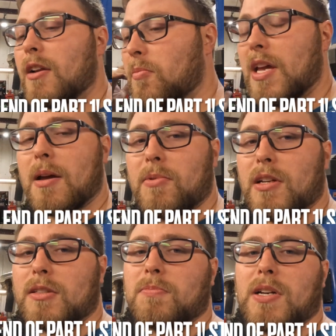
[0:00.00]
I'll be happy to
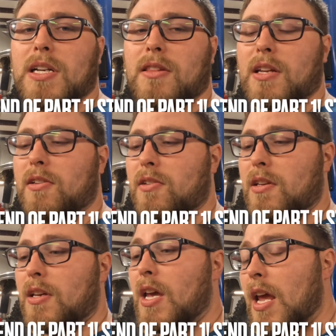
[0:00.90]
explain anything to
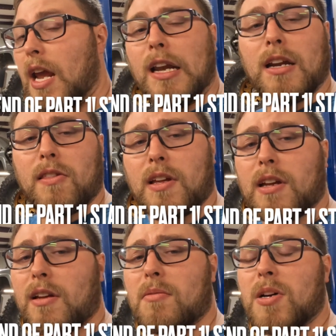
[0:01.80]
you, and anything
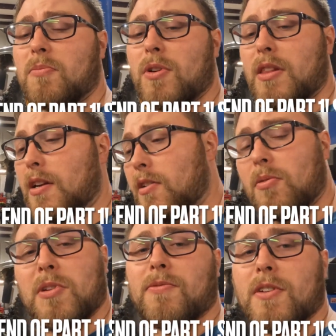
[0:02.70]
I come up with here, you'll
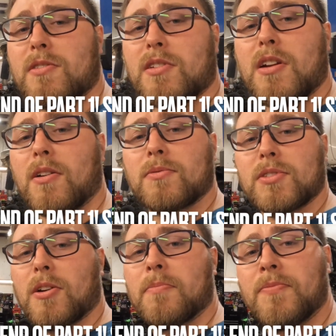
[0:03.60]
be first to know.
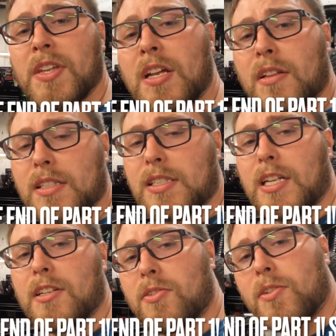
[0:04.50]
So let's get
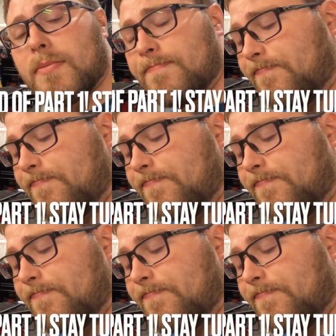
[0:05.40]
into it.